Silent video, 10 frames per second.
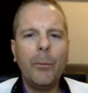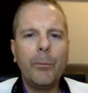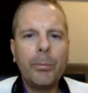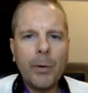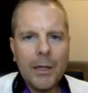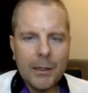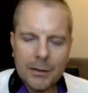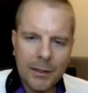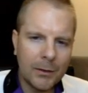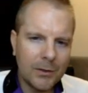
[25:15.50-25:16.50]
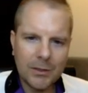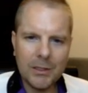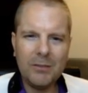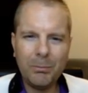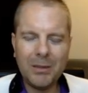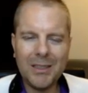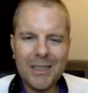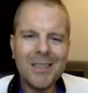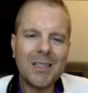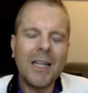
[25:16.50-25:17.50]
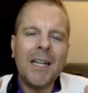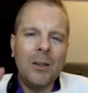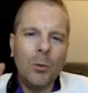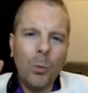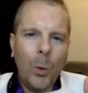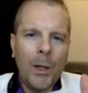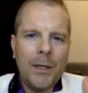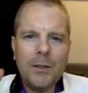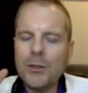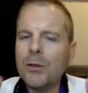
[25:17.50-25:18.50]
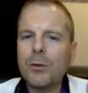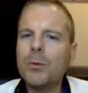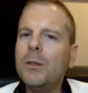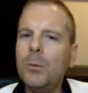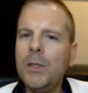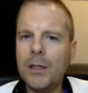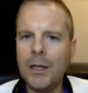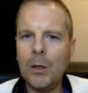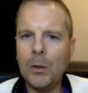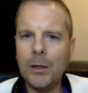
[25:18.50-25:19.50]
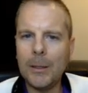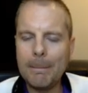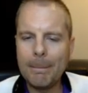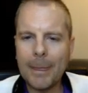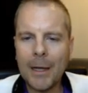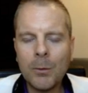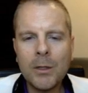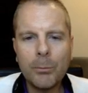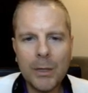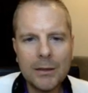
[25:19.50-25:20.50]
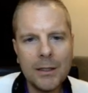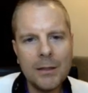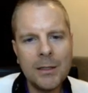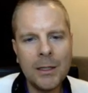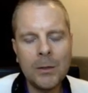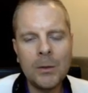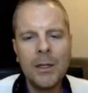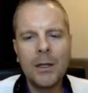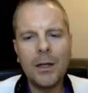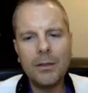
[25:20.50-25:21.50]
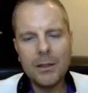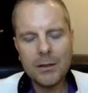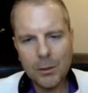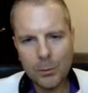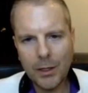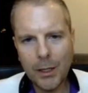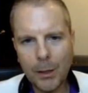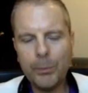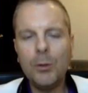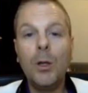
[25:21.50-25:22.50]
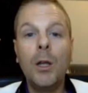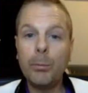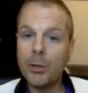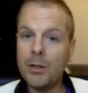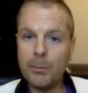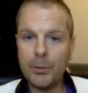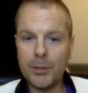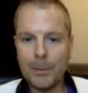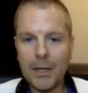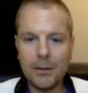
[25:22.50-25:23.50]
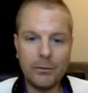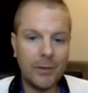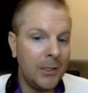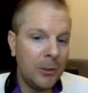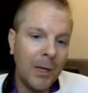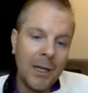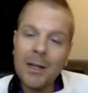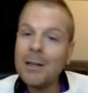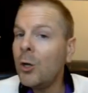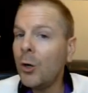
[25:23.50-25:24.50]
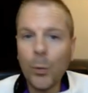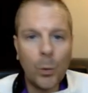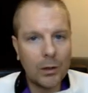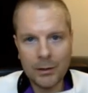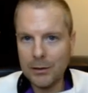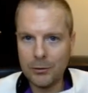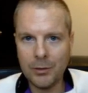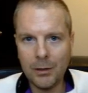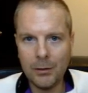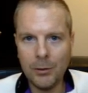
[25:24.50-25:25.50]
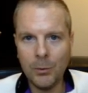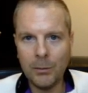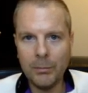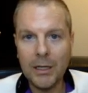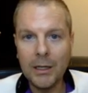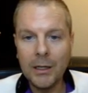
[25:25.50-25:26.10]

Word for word: break it down, Steve, please, in the one to three week area. I want to break that down. I think this will help you put it into perspective. And you may not know what kind of trader you want to be.